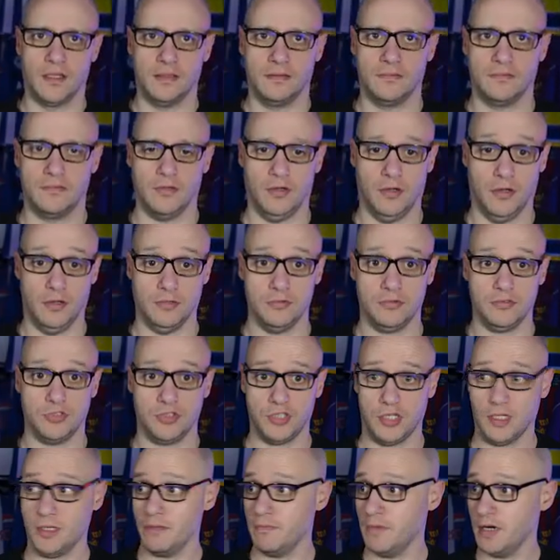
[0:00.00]
I was
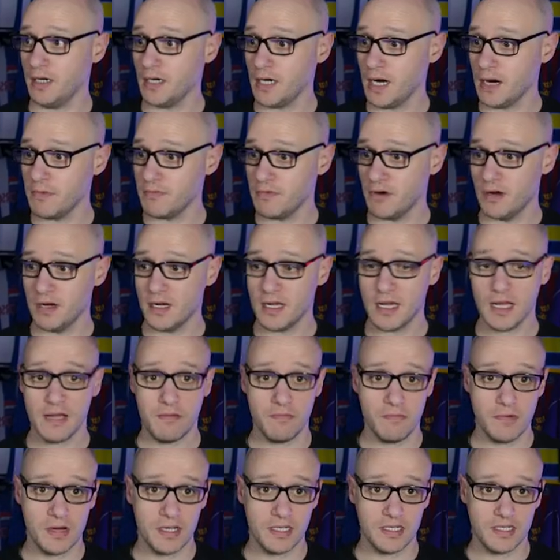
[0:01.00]
checking my camera and
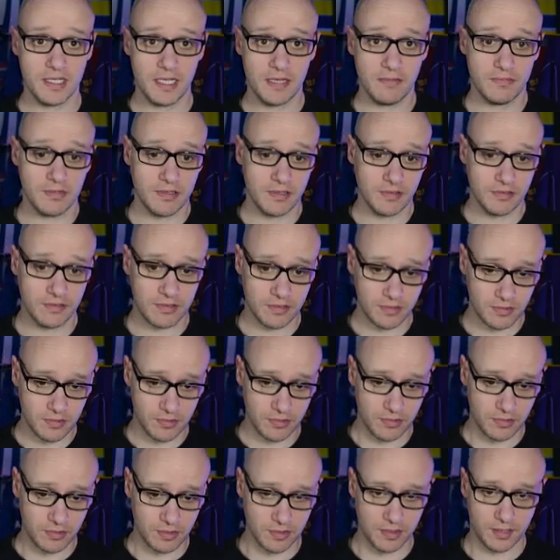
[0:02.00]
we seem to have
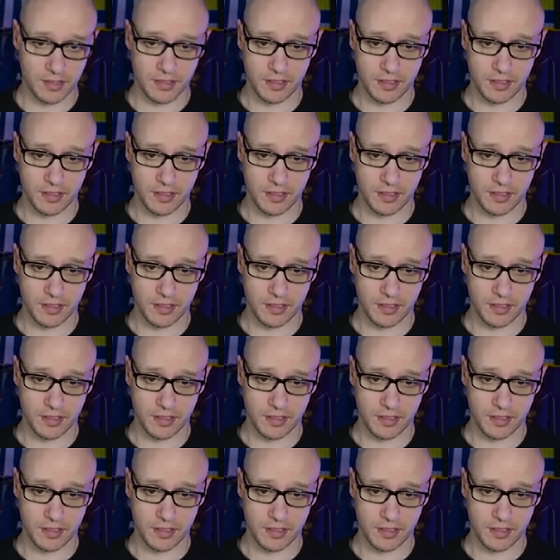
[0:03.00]
scored.